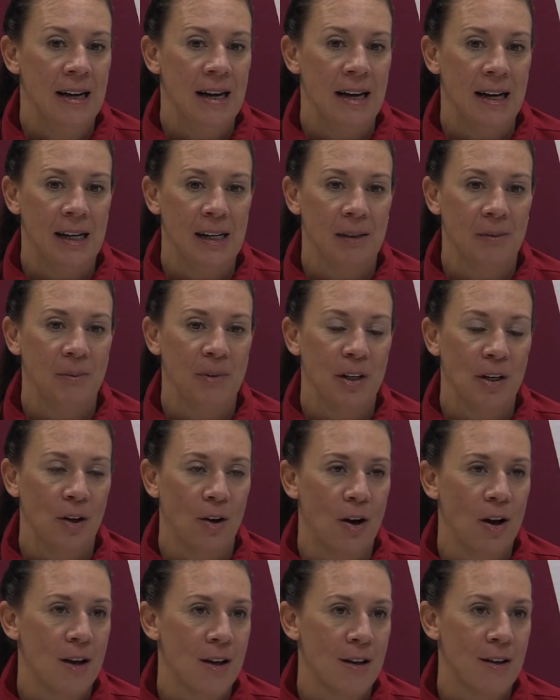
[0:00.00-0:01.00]
Um, you know,
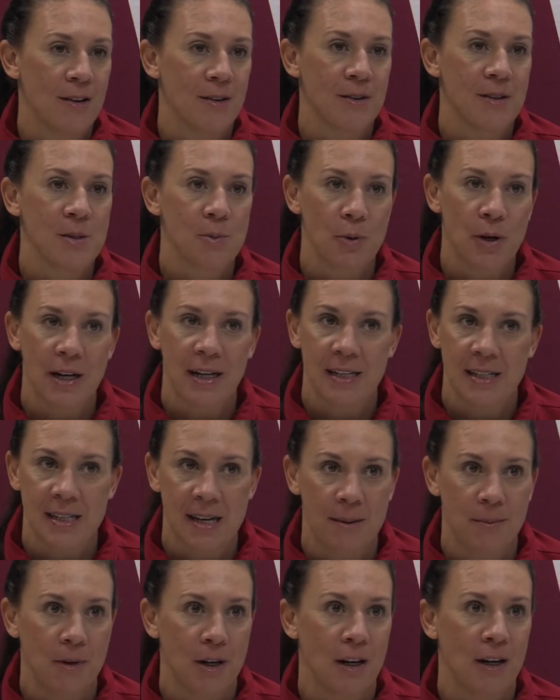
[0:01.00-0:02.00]
all spring,
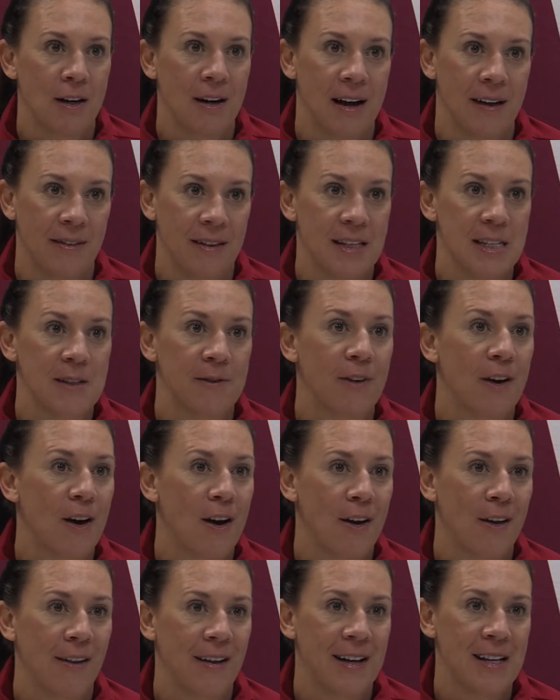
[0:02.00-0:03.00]
summer, and this
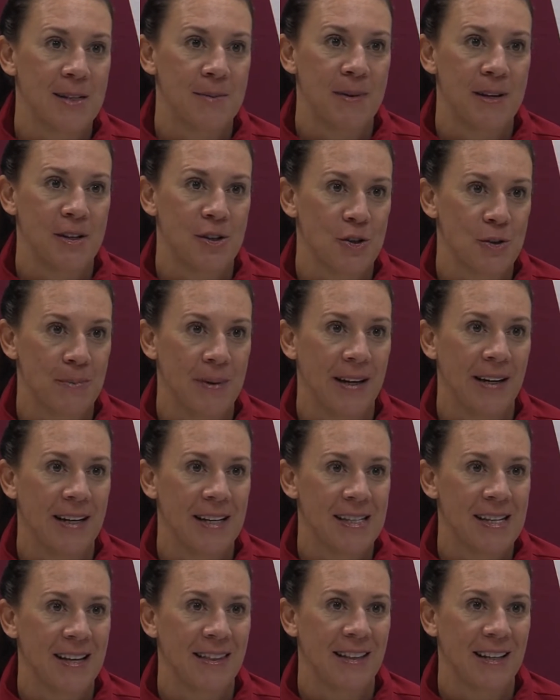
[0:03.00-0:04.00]
fall has been
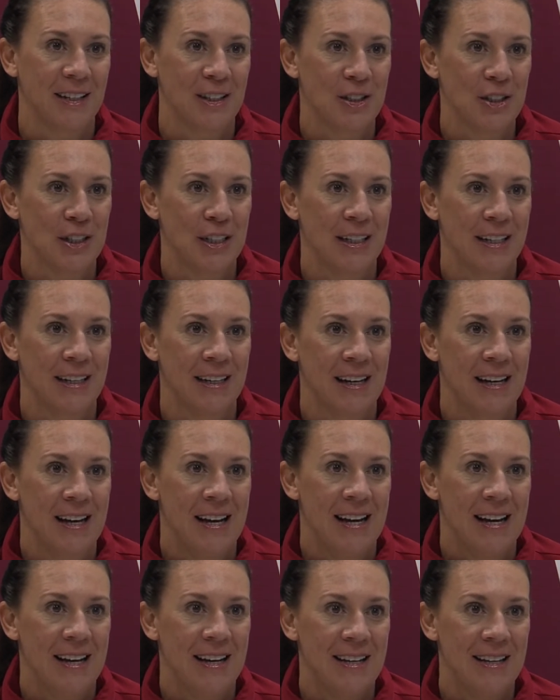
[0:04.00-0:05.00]
tremendous. I think she
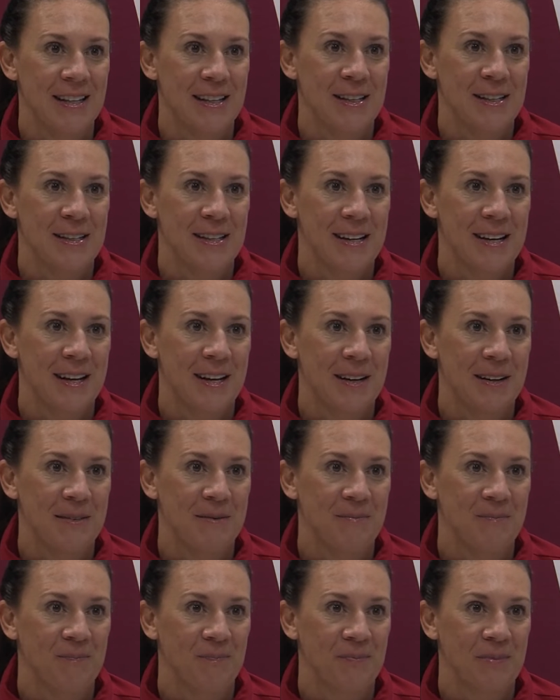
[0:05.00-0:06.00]
is
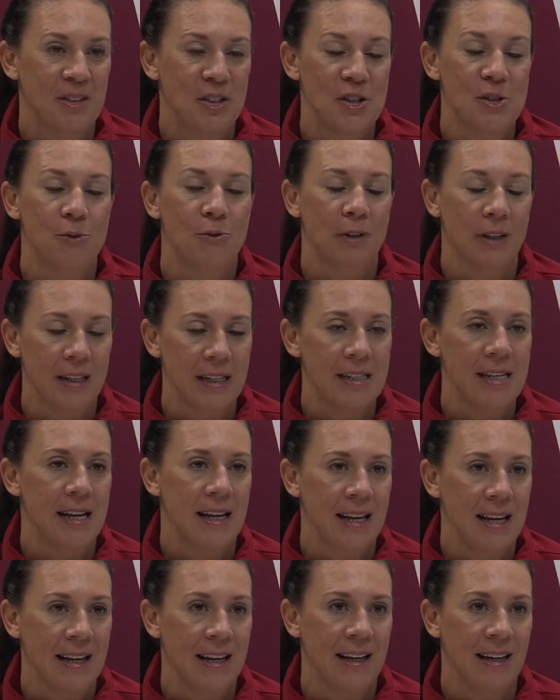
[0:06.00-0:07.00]
um, just really
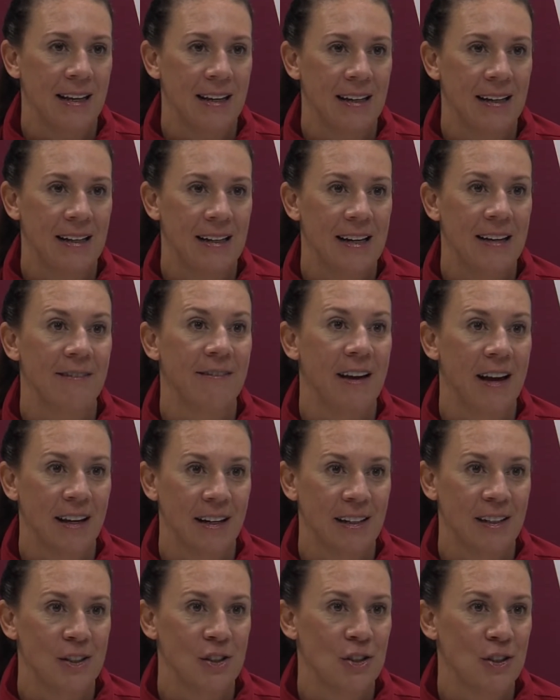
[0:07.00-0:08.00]
taking
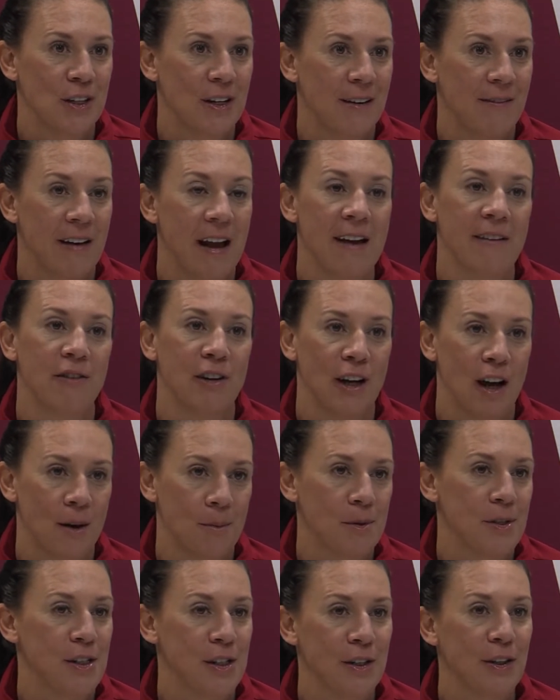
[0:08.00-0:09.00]
advantage of every
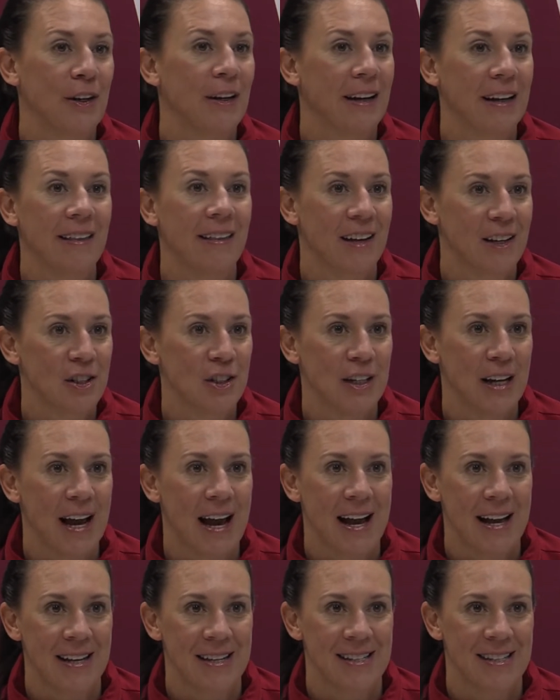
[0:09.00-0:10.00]
opportunity that she
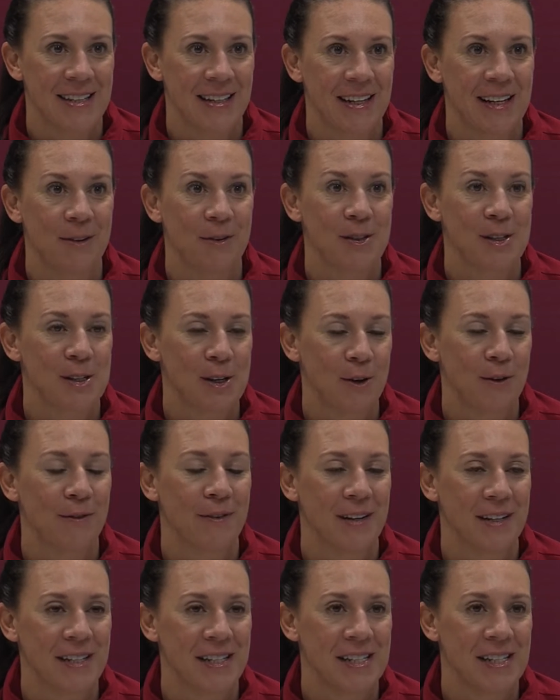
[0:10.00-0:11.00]
has. And it was so
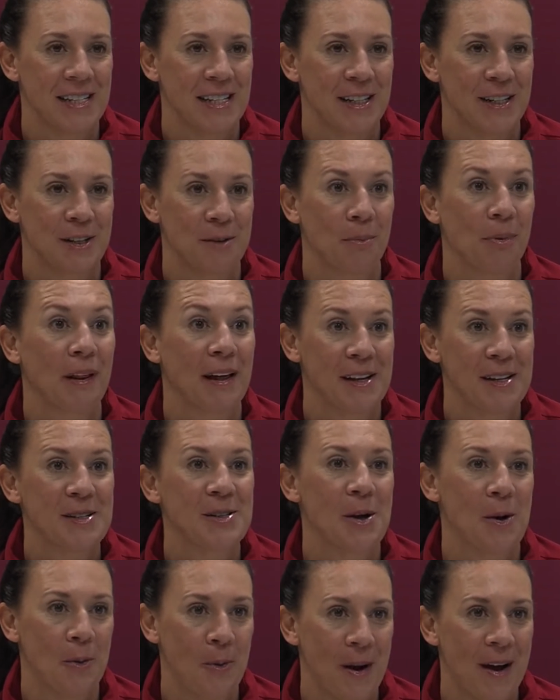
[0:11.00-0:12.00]
fun to see her play
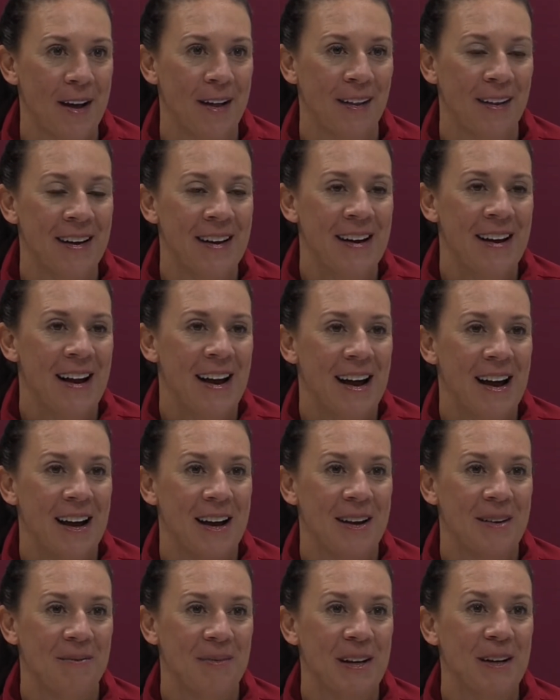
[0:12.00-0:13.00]
so well
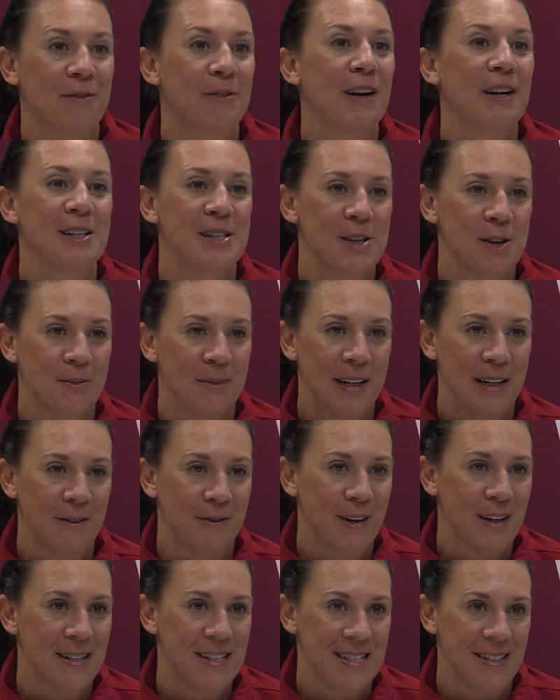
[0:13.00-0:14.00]
um, in front of so many
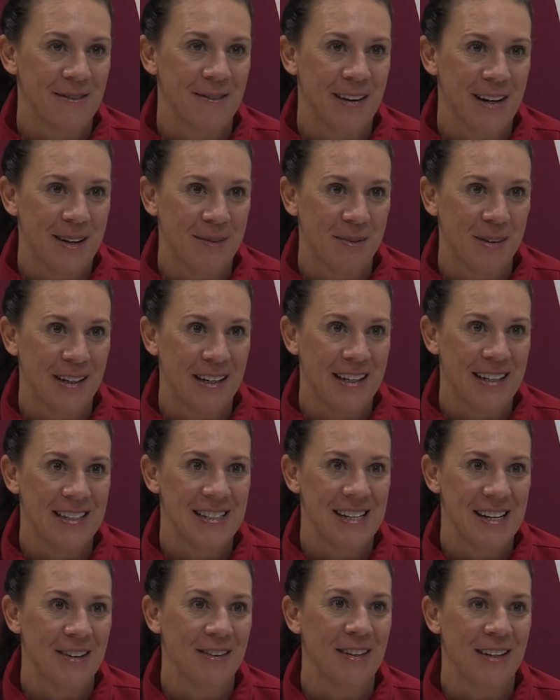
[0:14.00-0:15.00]
friends and family
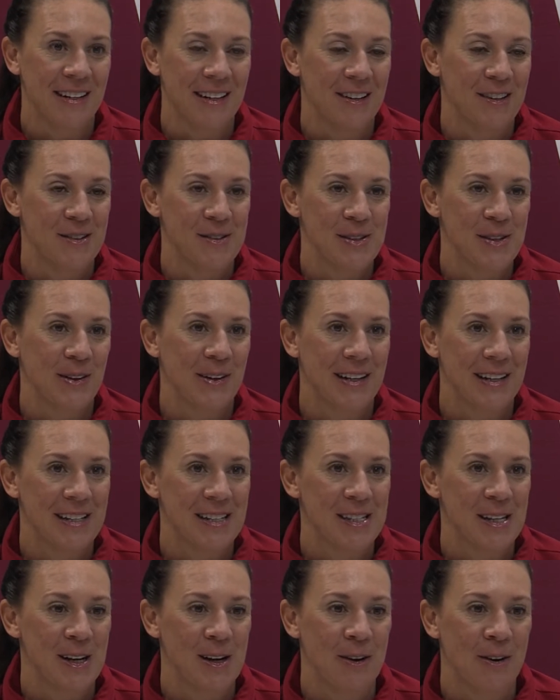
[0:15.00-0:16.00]
down in Arizona.
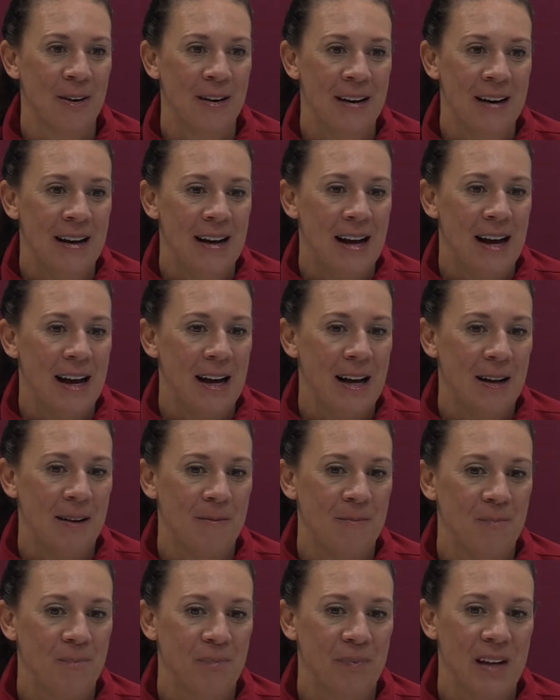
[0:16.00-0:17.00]
So,
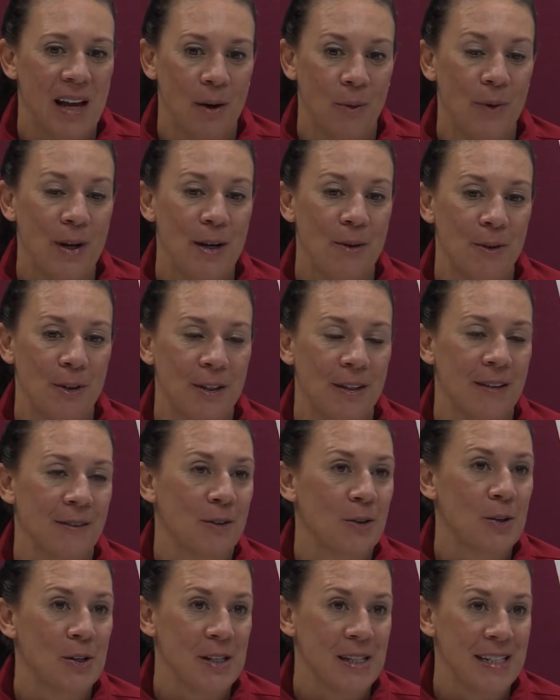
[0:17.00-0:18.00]
um, yeah, we will, of
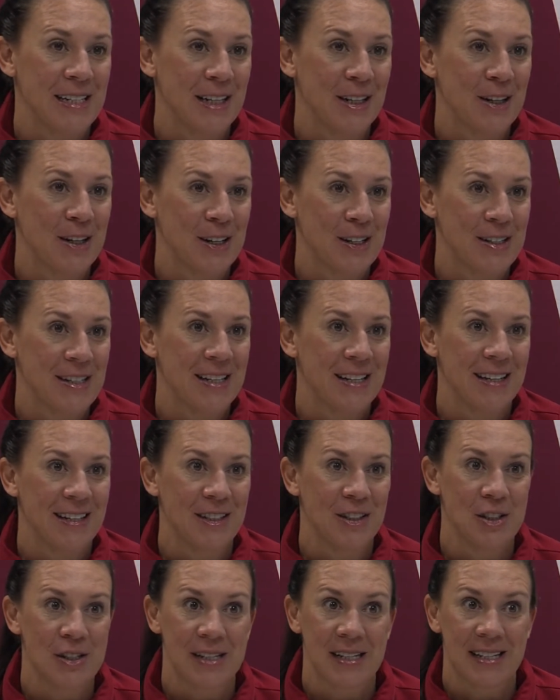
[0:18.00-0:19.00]
course, need her to
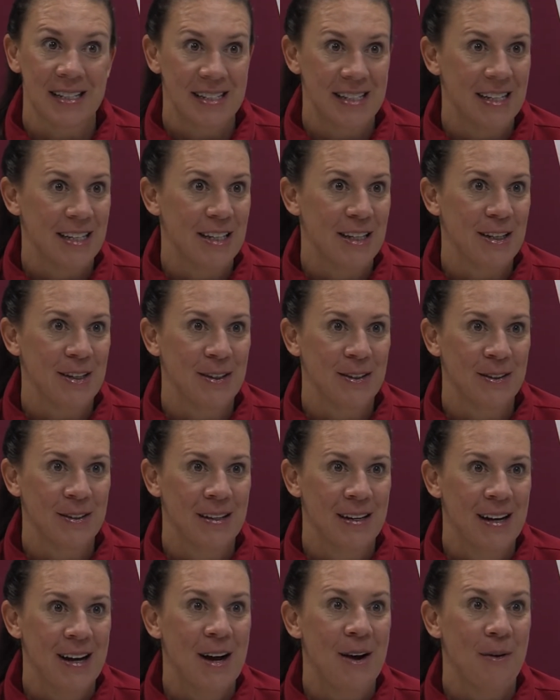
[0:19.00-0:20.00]
just continue
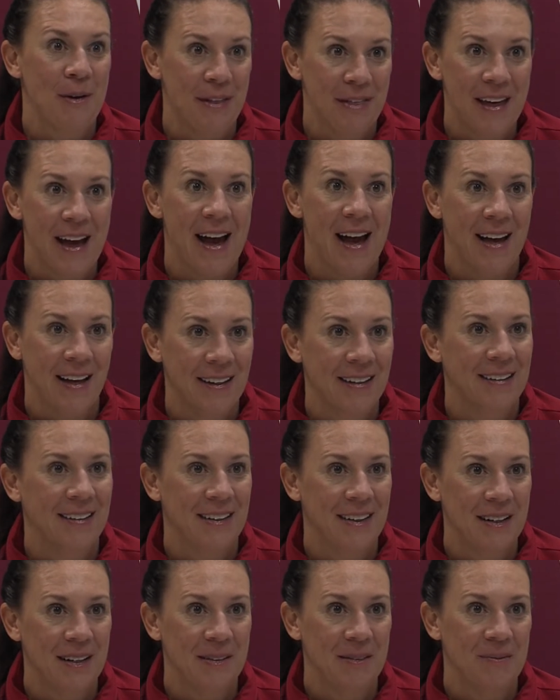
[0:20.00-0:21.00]
with that
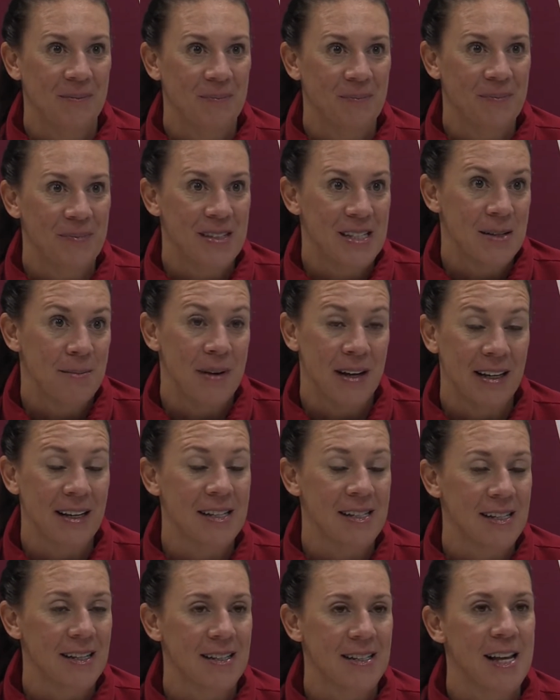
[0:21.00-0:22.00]
um, to make us
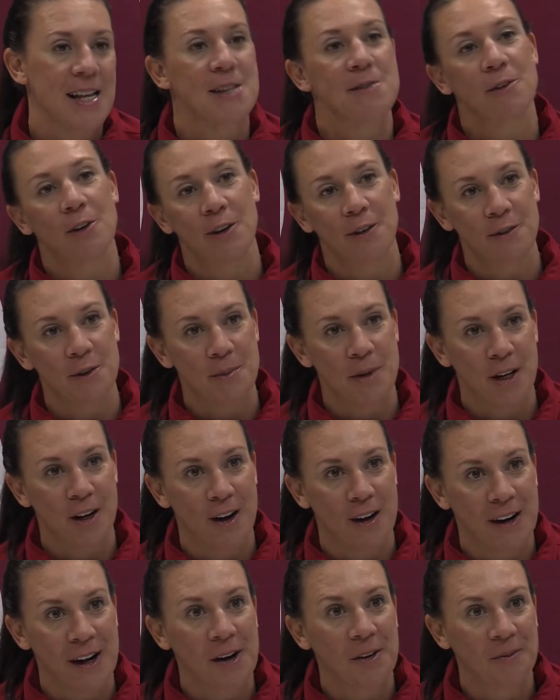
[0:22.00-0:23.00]
successful from here
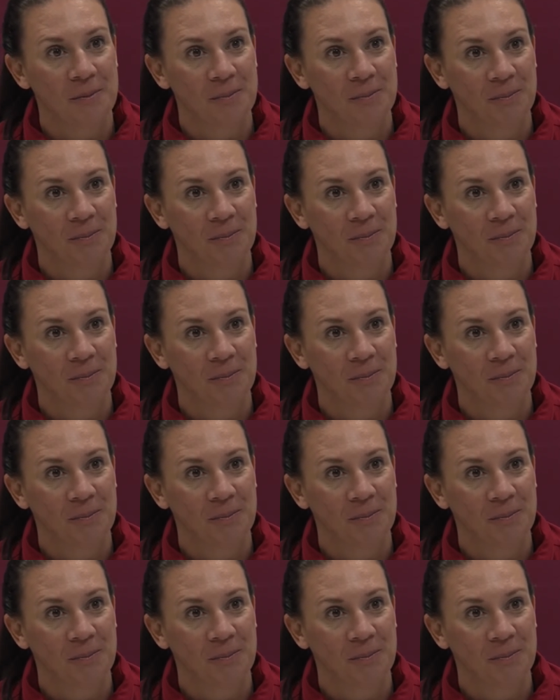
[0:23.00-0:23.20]
on out.